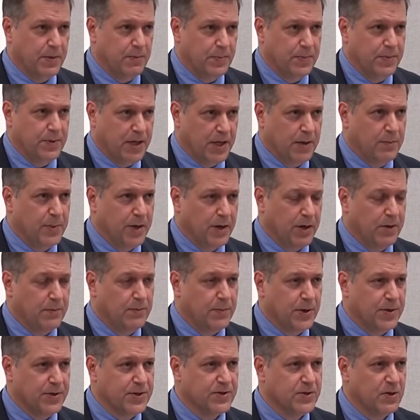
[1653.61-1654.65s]
that can bear,
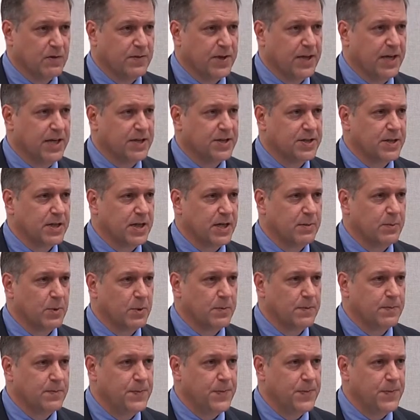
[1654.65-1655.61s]
bear the certification load.